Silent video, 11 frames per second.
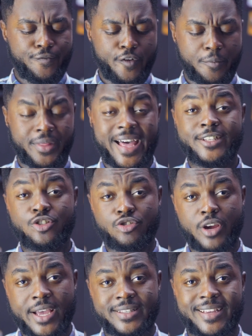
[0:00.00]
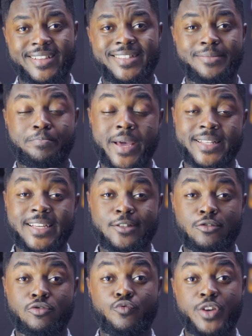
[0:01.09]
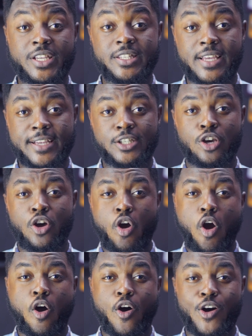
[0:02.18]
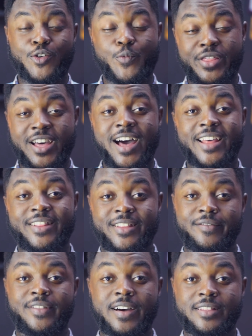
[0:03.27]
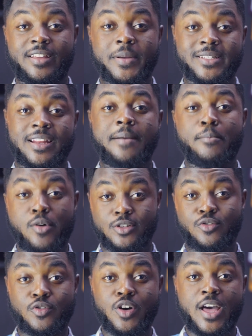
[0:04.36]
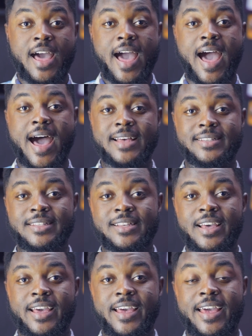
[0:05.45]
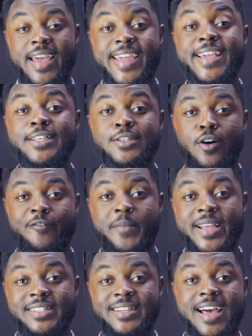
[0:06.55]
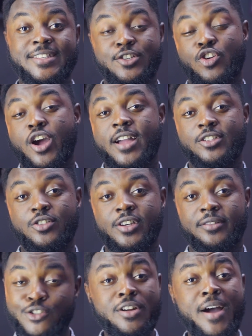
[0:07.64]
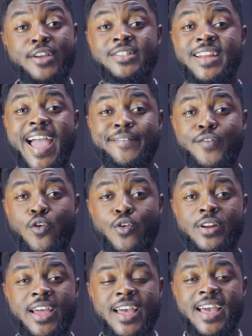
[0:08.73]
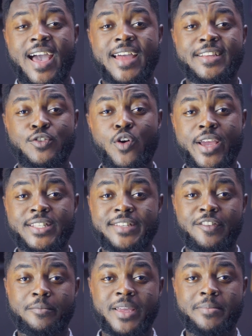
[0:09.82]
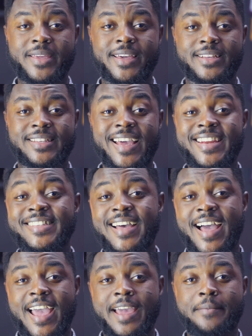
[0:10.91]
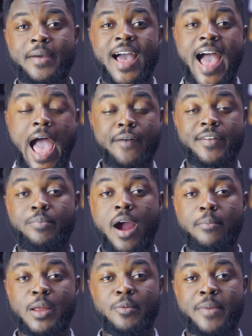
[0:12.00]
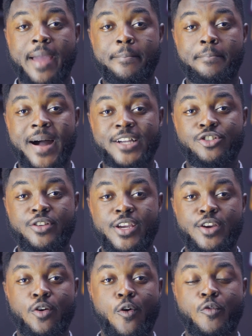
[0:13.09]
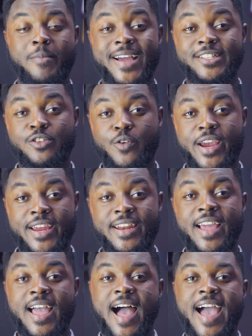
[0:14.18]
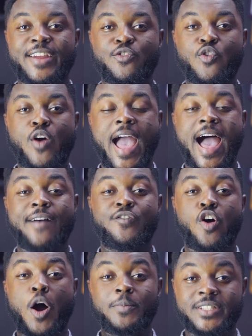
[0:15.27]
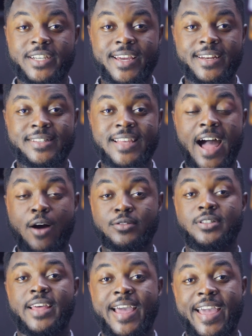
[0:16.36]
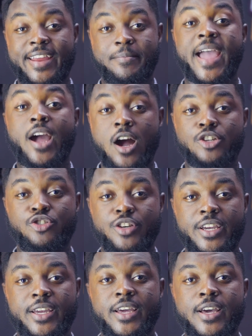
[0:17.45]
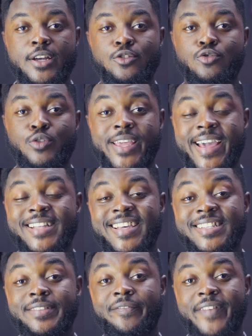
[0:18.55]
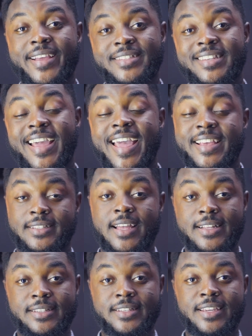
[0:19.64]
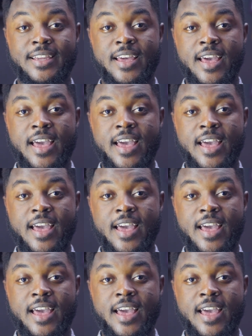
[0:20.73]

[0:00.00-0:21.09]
from that stress, it's better to do research on whether that particular model has ease of maintenance in your country. So now I use an iPhone, and it's so easy for me because anytime I have a problem with my battery or with my screen, I know I have options out there in my country to get it fixed instantly.